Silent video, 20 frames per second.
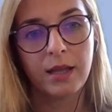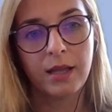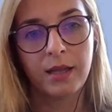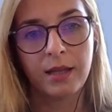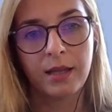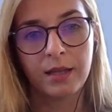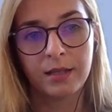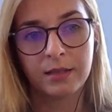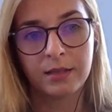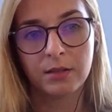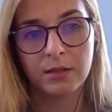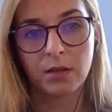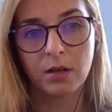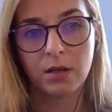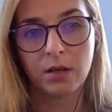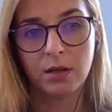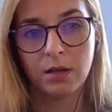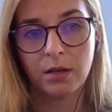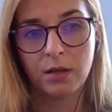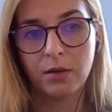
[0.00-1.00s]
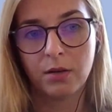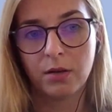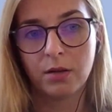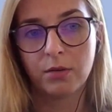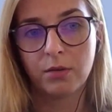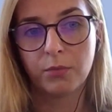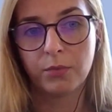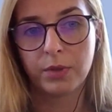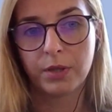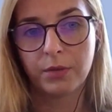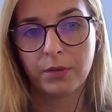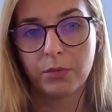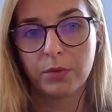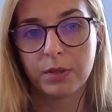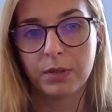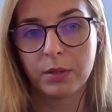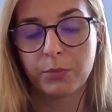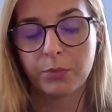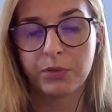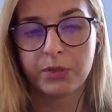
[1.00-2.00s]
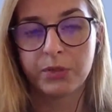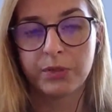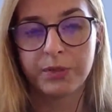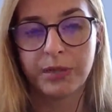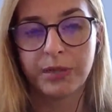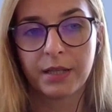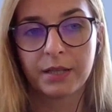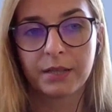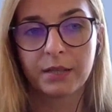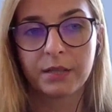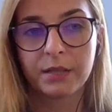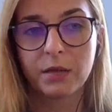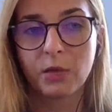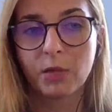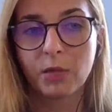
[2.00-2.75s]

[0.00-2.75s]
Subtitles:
and we will present